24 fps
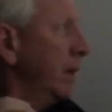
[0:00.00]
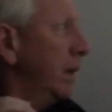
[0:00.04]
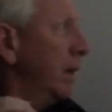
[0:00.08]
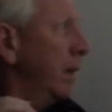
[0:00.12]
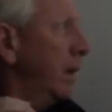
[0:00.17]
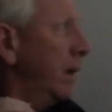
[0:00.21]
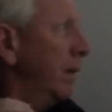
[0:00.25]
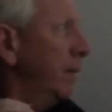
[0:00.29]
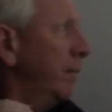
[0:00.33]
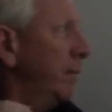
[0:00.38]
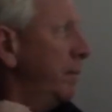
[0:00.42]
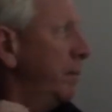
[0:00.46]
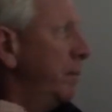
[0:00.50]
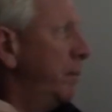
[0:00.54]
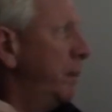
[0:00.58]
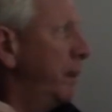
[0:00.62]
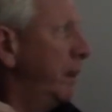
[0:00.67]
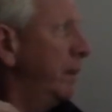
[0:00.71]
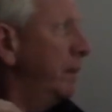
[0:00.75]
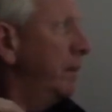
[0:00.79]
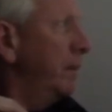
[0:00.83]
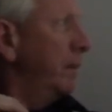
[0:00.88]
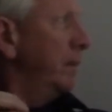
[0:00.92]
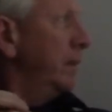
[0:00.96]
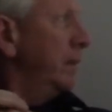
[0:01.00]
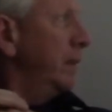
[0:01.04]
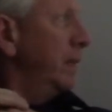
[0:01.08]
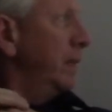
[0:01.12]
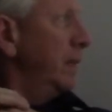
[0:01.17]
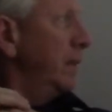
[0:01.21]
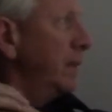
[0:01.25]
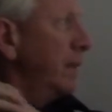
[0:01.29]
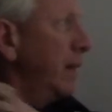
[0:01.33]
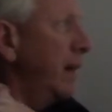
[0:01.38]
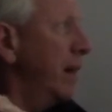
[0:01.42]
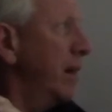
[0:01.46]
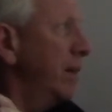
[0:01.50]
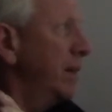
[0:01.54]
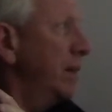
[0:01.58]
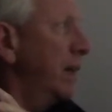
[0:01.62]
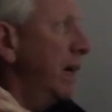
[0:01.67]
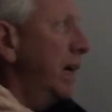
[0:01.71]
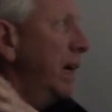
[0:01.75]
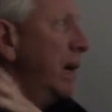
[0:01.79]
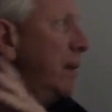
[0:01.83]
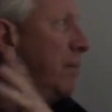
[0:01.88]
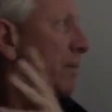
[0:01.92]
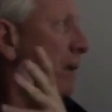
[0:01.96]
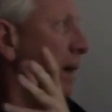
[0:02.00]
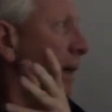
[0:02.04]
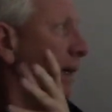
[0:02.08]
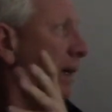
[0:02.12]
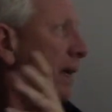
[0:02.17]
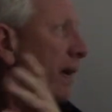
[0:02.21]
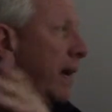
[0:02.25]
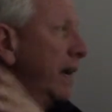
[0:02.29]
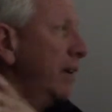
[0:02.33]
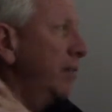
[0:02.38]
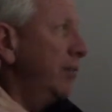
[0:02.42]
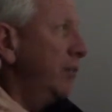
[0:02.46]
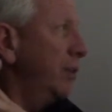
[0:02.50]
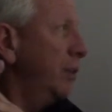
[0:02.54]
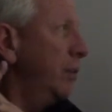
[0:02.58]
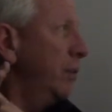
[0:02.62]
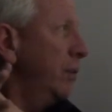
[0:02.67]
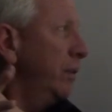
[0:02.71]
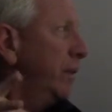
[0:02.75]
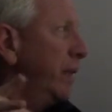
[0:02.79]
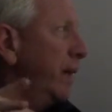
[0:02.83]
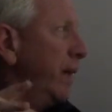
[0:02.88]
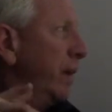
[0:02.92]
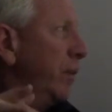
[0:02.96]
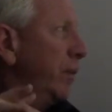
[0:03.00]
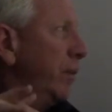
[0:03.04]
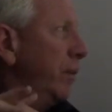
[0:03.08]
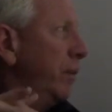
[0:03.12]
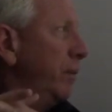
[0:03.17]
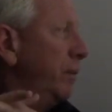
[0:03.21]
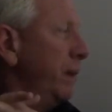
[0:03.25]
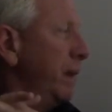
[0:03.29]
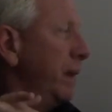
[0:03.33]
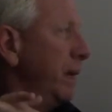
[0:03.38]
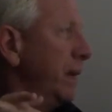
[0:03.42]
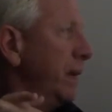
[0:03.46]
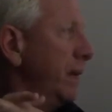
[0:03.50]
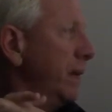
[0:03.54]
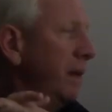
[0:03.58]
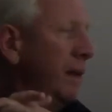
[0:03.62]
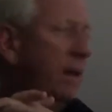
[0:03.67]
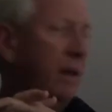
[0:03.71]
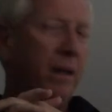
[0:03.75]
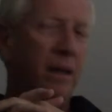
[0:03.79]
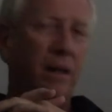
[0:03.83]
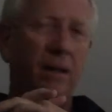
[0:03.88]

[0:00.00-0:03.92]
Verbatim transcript: Um, but the entire time my cash flow on that will be,